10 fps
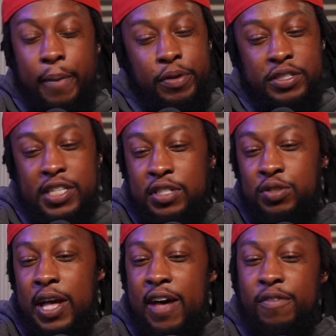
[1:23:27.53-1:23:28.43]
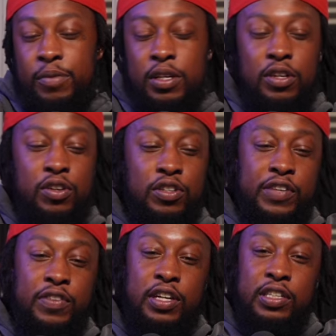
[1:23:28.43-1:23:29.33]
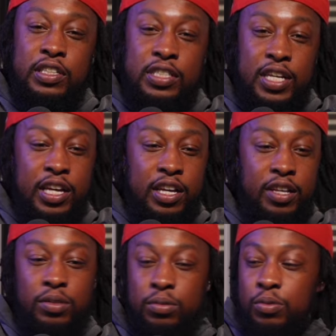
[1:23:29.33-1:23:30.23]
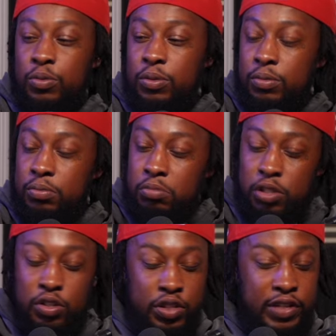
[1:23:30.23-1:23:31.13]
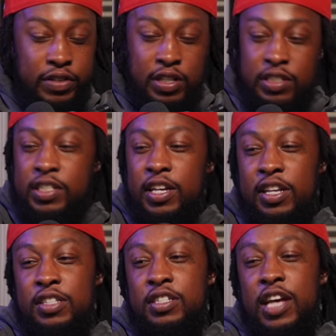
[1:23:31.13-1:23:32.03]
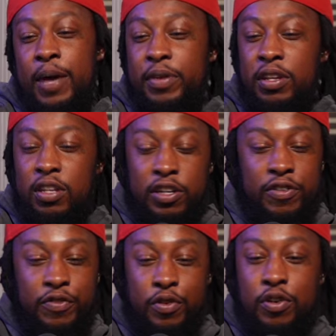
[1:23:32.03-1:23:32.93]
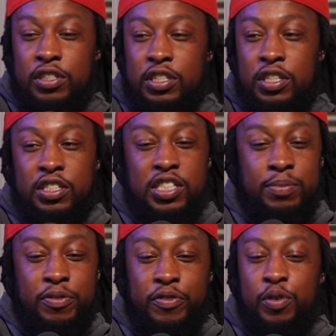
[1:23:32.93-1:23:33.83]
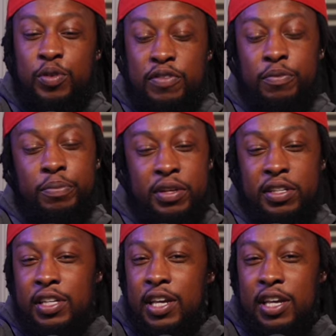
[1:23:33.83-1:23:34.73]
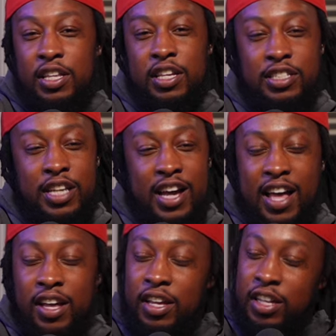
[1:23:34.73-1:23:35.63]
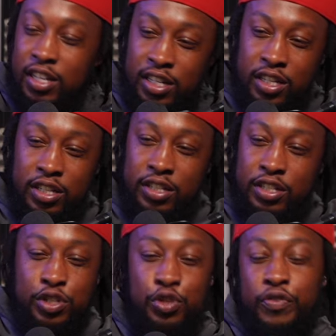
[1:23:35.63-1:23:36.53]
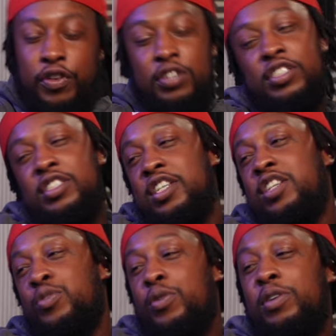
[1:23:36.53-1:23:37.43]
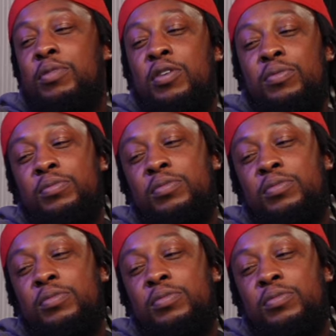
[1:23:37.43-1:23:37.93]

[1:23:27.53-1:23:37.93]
I appreciate you having me. You don't even understand you don't even understand, G. I've been looking forward to this shit before we even put it together. It's like I, the, the universe just did the work, bro.